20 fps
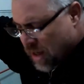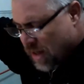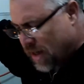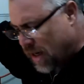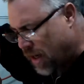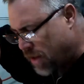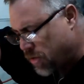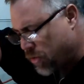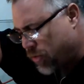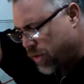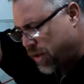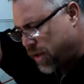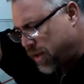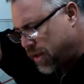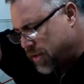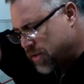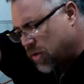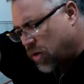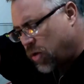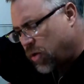Now there
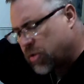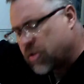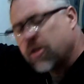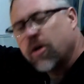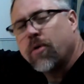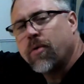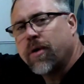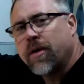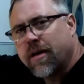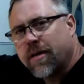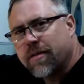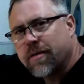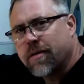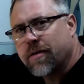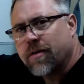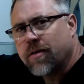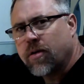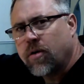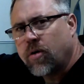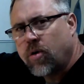is also
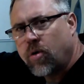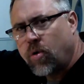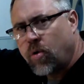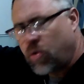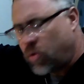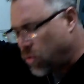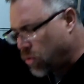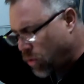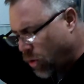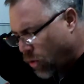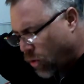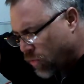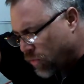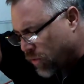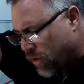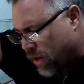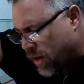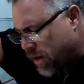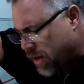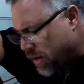another hole over
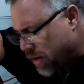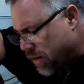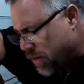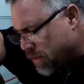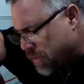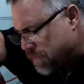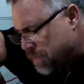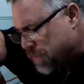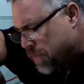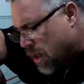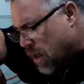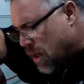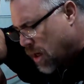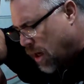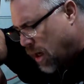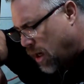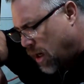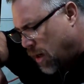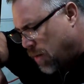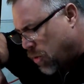here
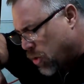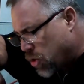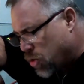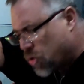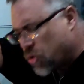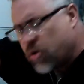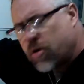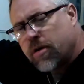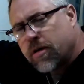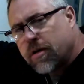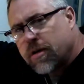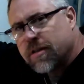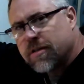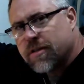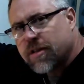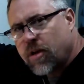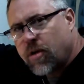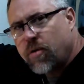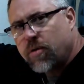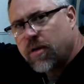where you could
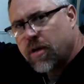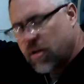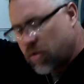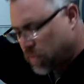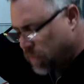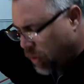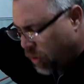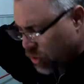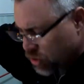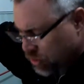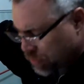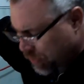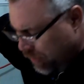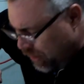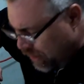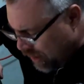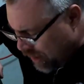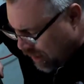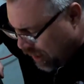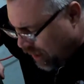install another post,
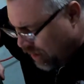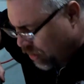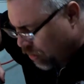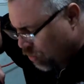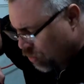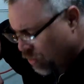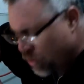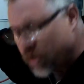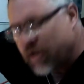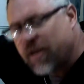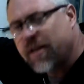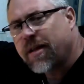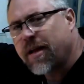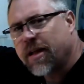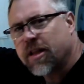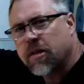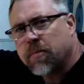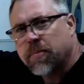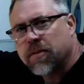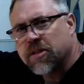but I don't really like
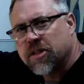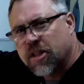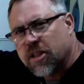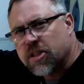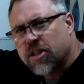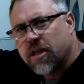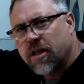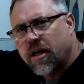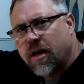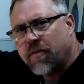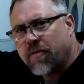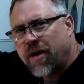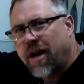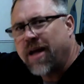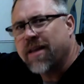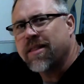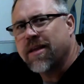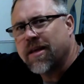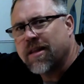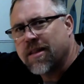the positioning of it. I
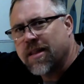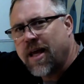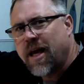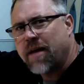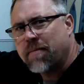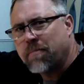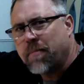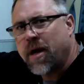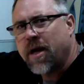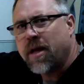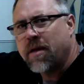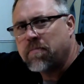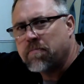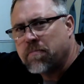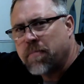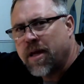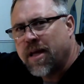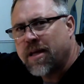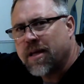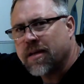think that might
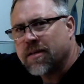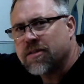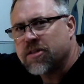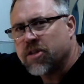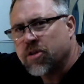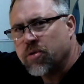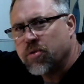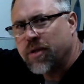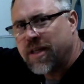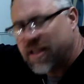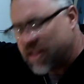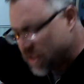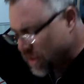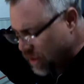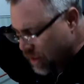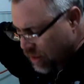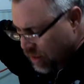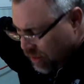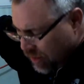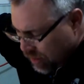make it too
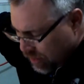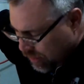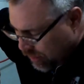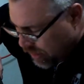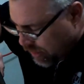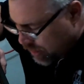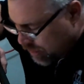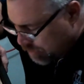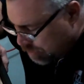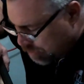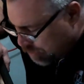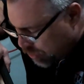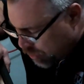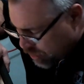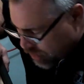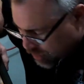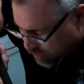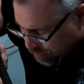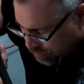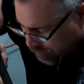easy. Like
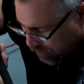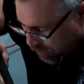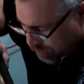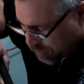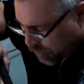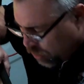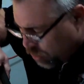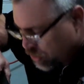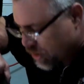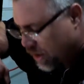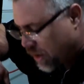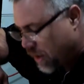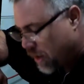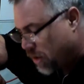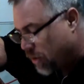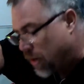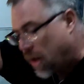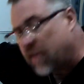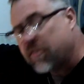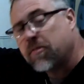putting in a post in here,
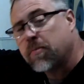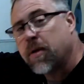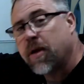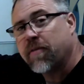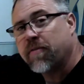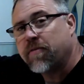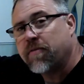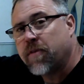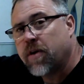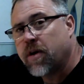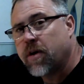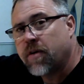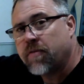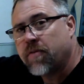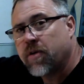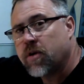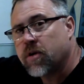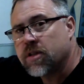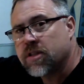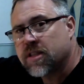it would have to be a very,
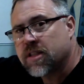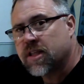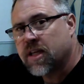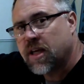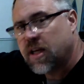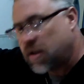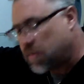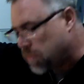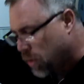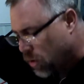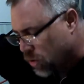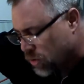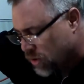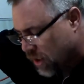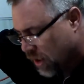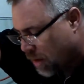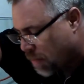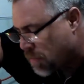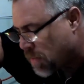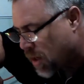very skinny post,
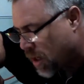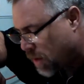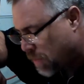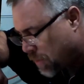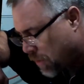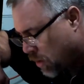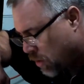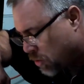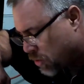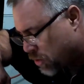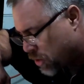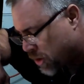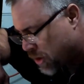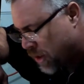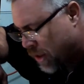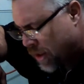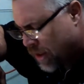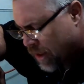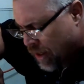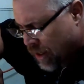like a mini post,
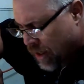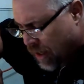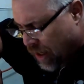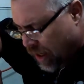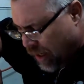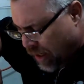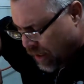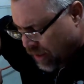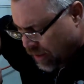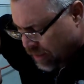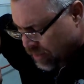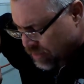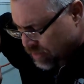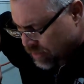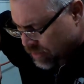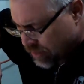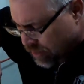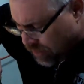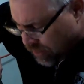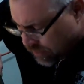
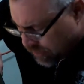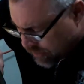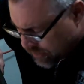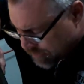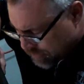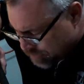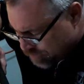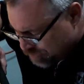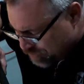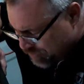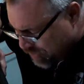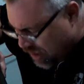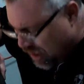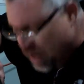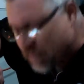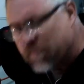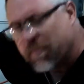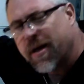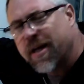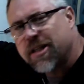and
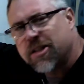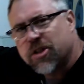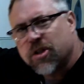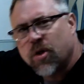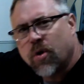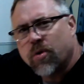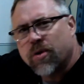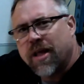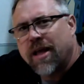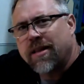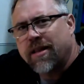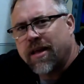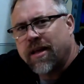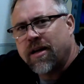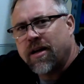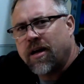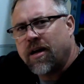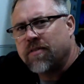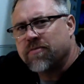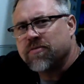it might choke that lane
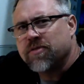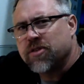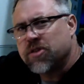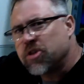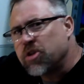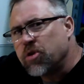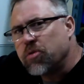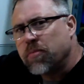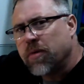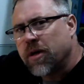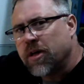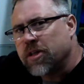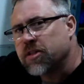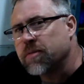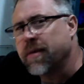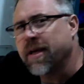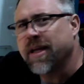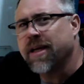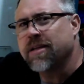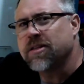off too much and
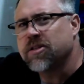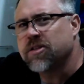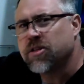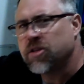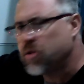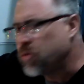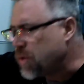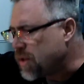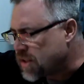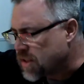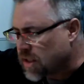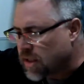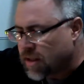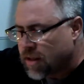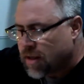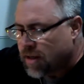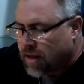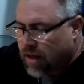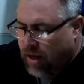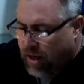make it too easy.
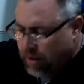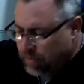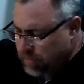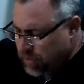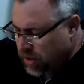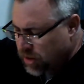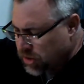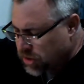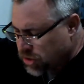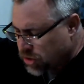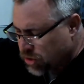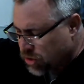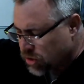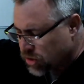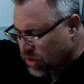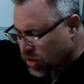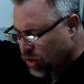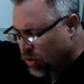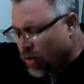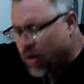I'm not sure.
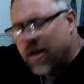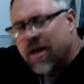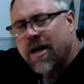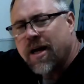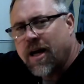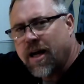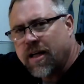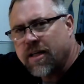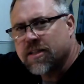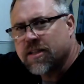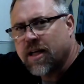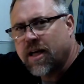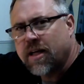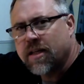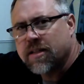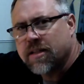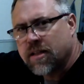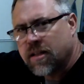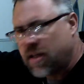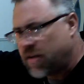So I decided
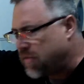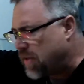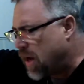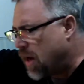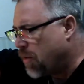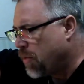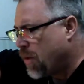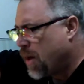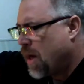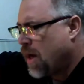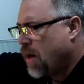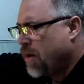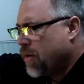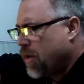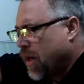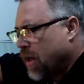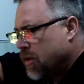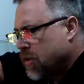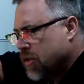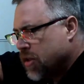to leave that one out
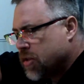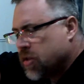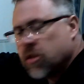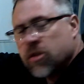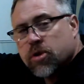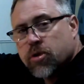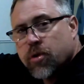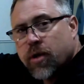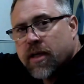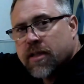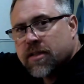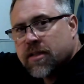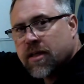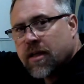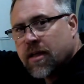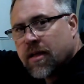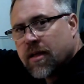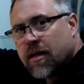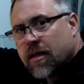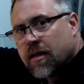and just
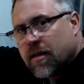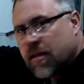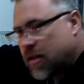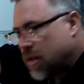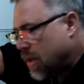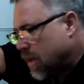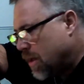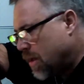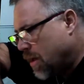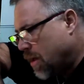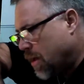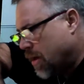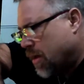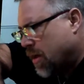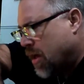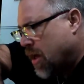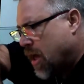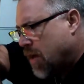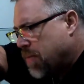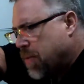address the
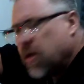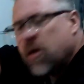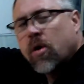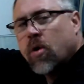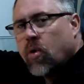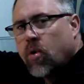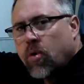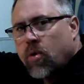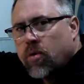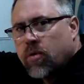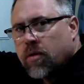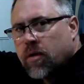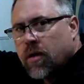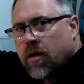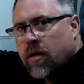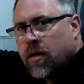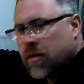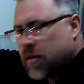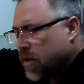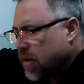gaping hole
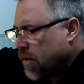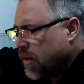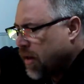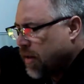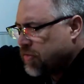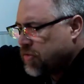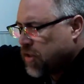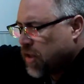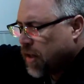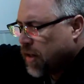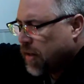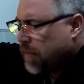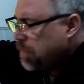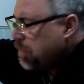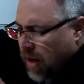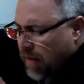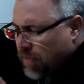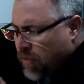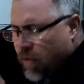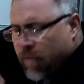on the left side.
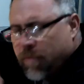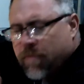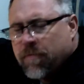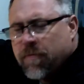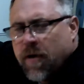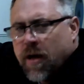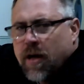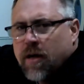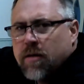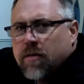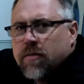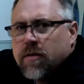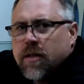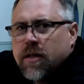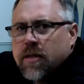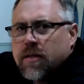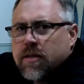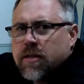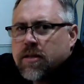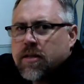If you found
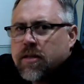this